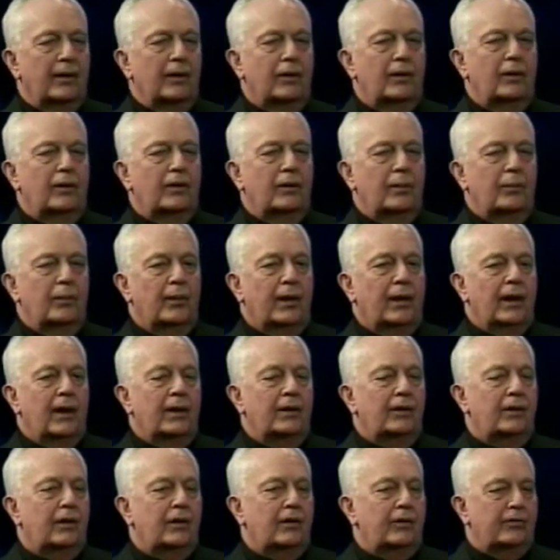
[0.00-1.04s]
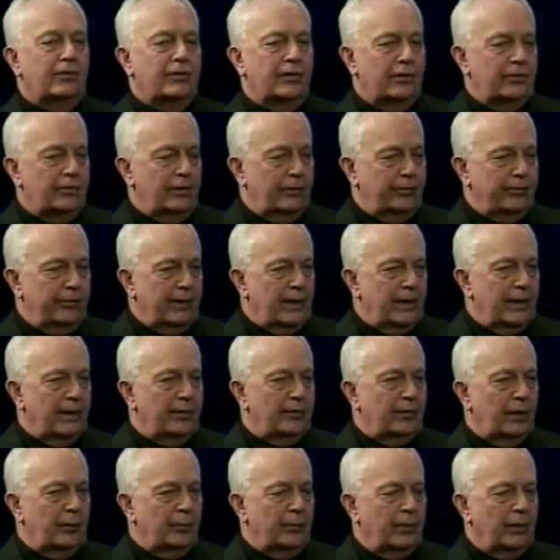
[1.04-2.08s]
And by
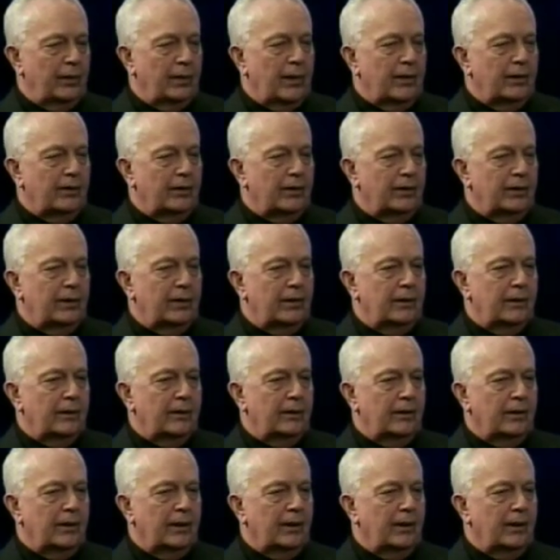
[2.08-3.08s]
1965 they put out the